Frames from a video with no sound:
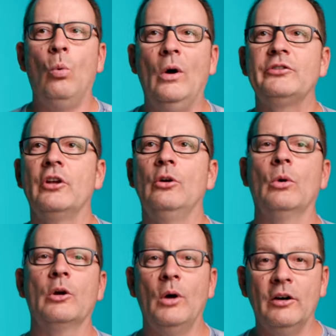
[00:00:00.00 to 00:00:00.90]
what's gonna
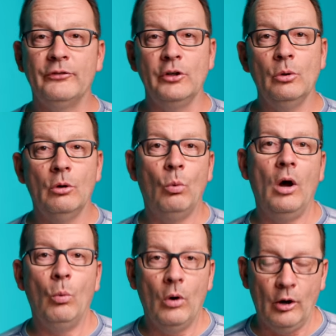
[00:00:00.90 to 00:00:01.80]
work well for you and
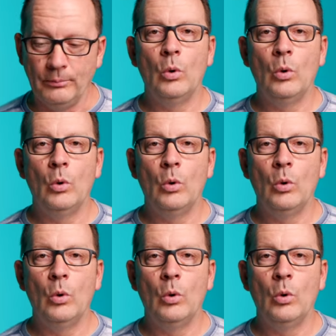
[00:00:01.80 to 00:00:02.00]
what won't.